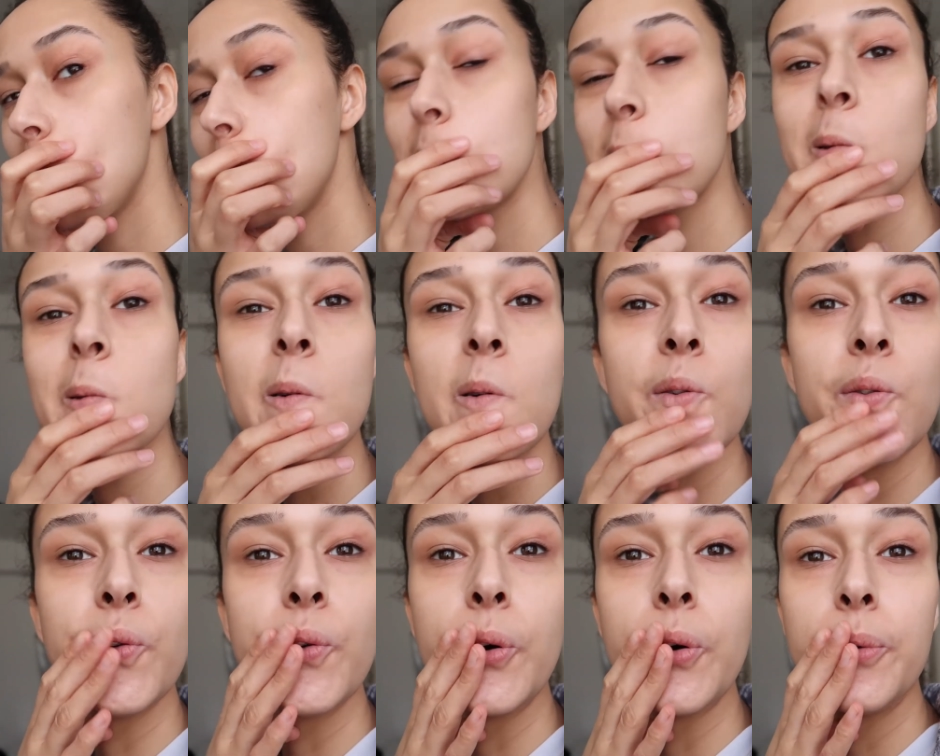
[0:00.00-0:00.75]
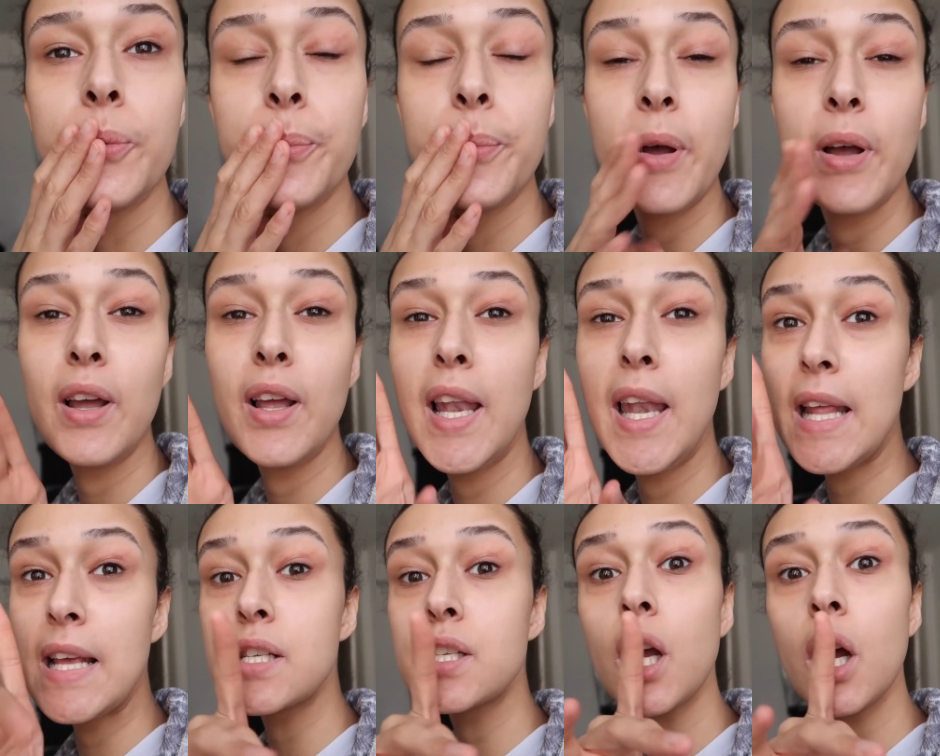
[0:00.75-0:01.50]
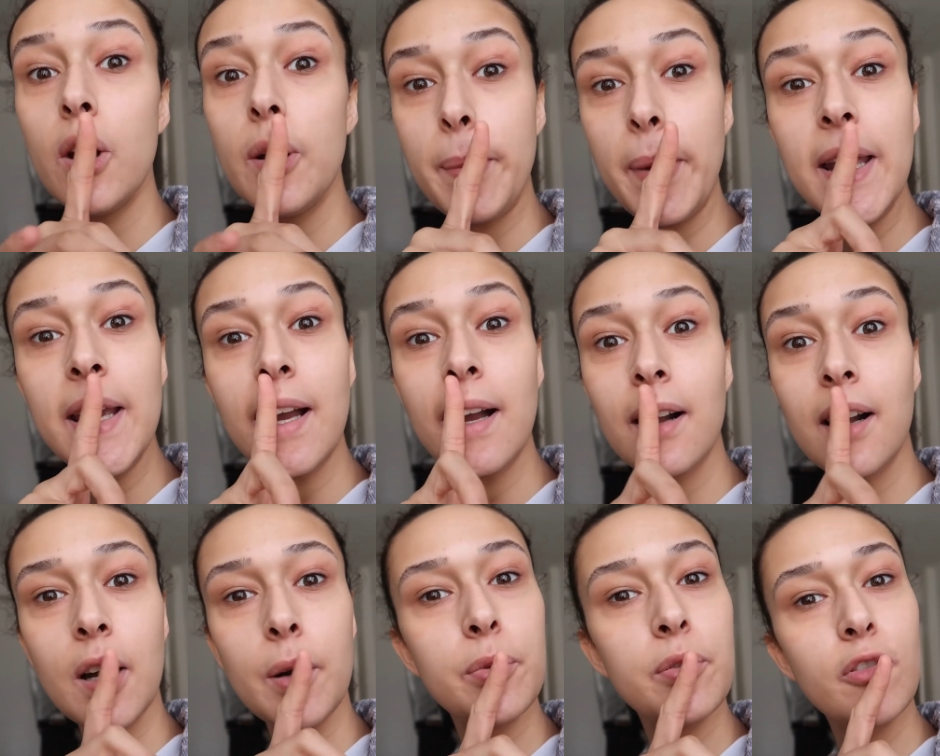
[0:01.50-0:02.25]
It's awful, but let's go and make a
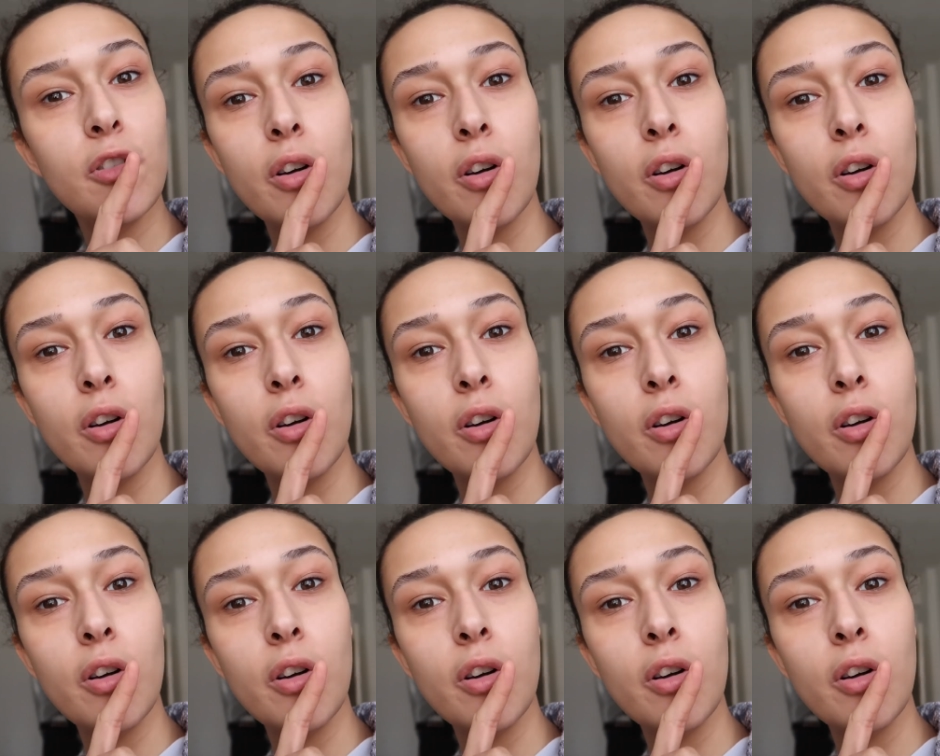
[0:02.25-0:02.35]
cup of